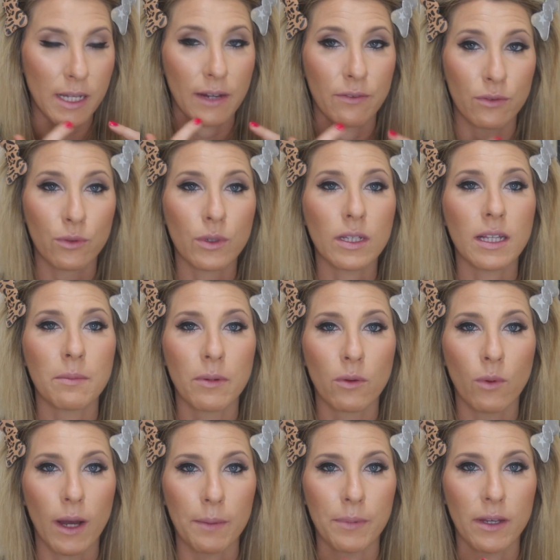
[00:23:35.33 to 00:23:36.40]
I've really been
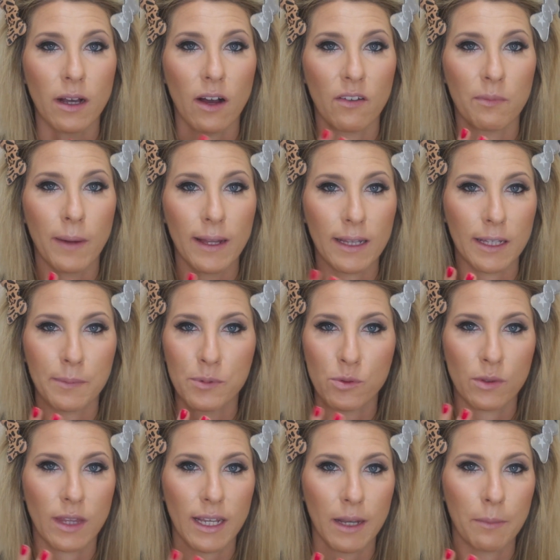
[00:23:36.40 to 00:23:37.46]
wiping off my lips
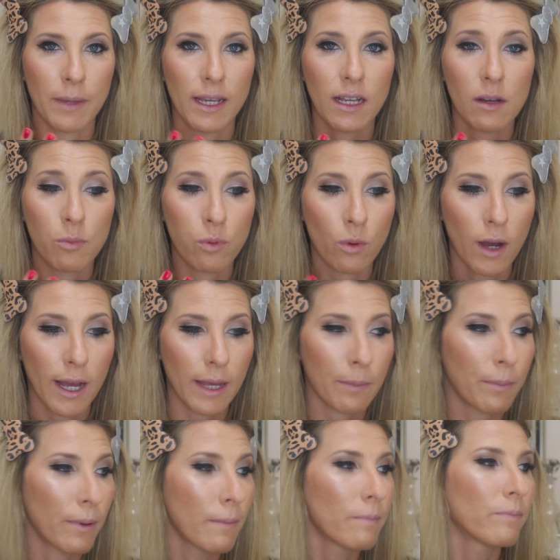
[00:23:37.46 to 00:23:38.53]
with like a makeup
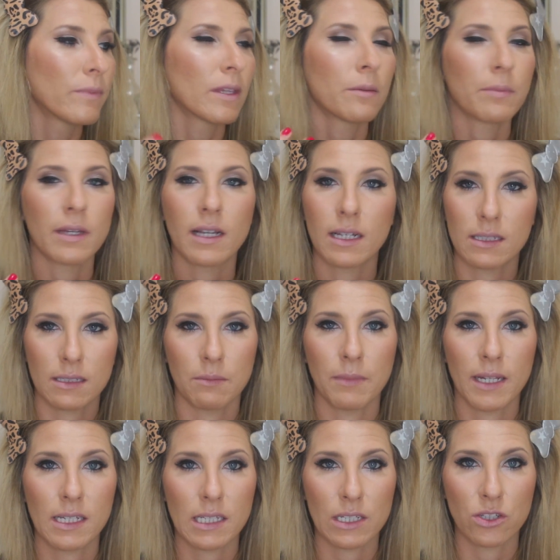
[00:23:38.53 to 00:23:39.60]
wipe because it
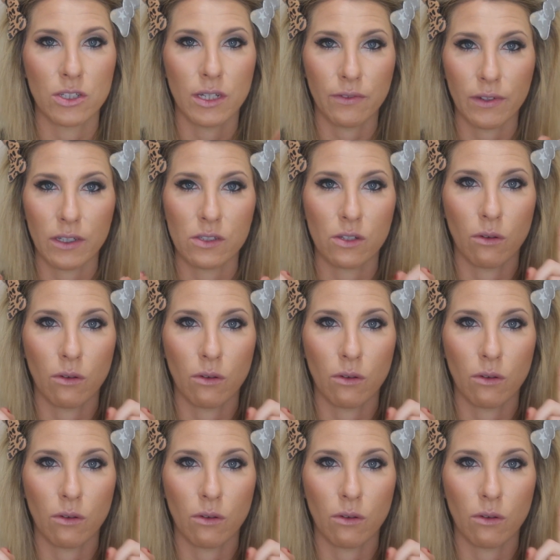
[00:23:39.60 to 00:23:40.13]
makes such a difference.